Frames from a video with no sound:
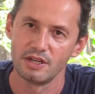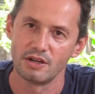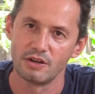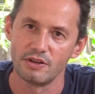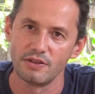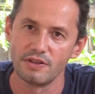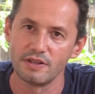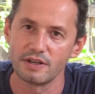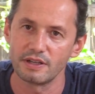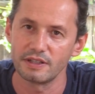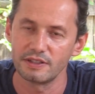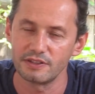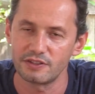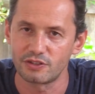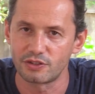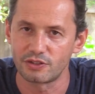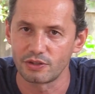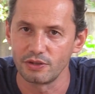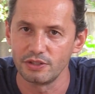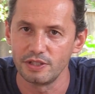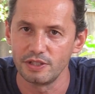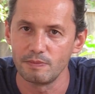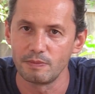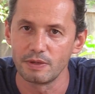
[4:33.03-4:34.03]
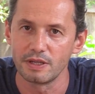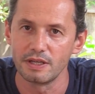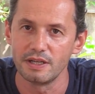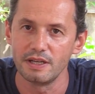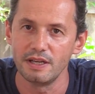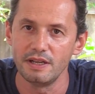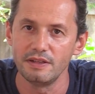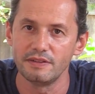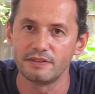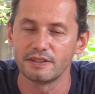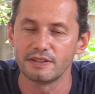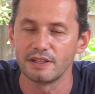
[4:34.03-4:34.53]
a nice sturdy
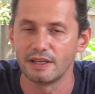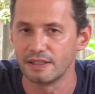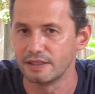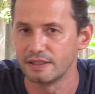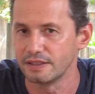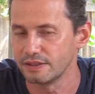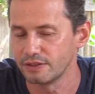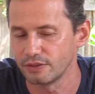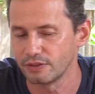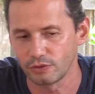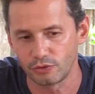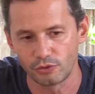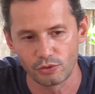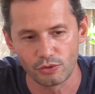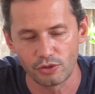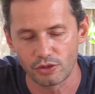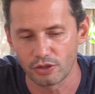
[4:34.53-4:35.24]
blade to